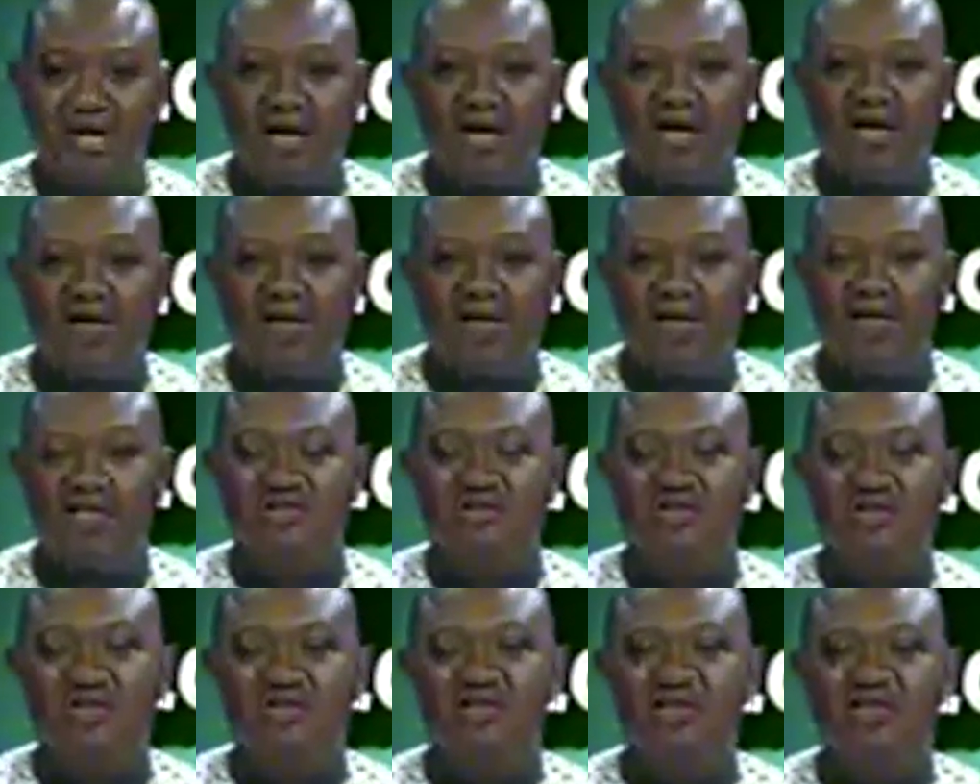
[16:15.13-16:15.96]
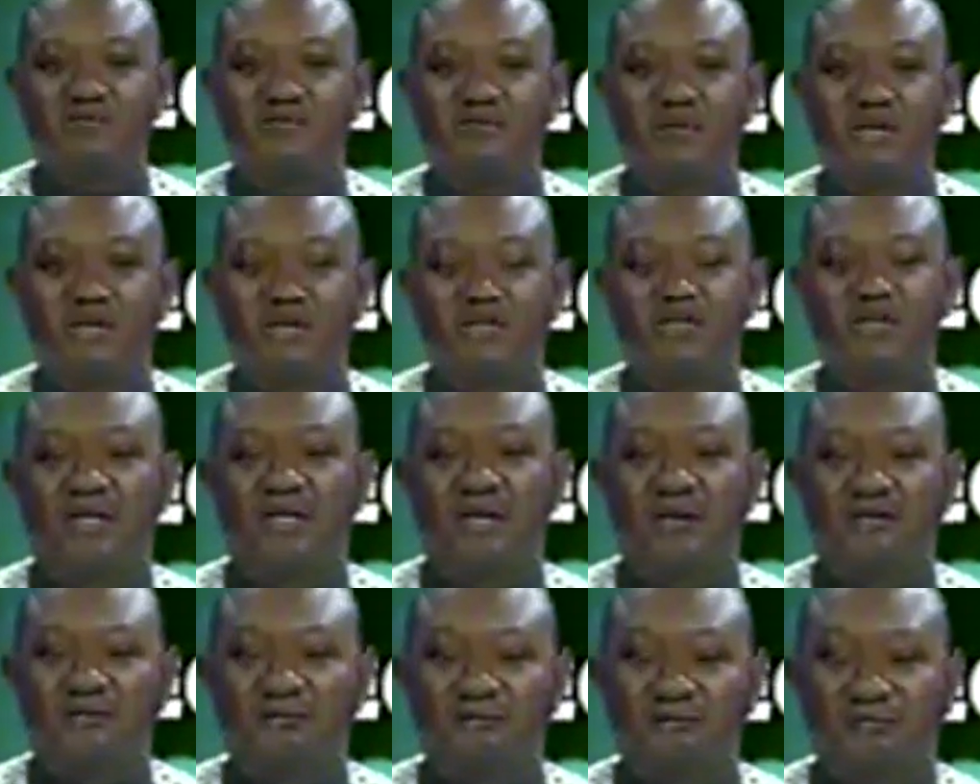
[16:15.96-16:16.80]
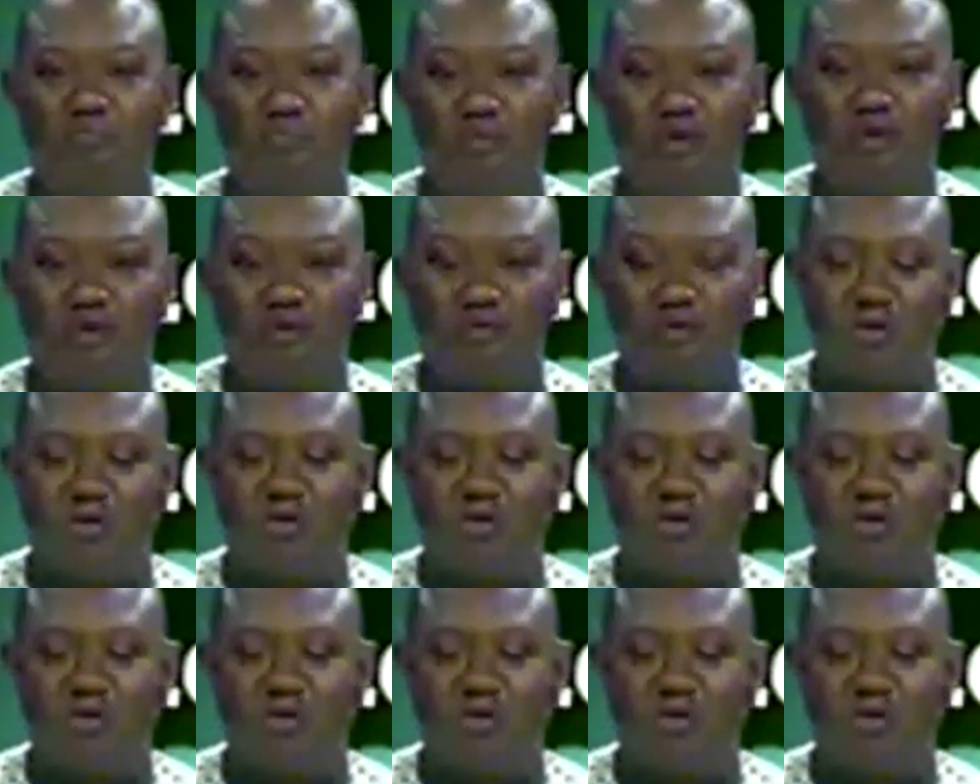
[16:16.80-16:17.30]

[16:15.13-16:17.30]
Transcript: Nigerians expect much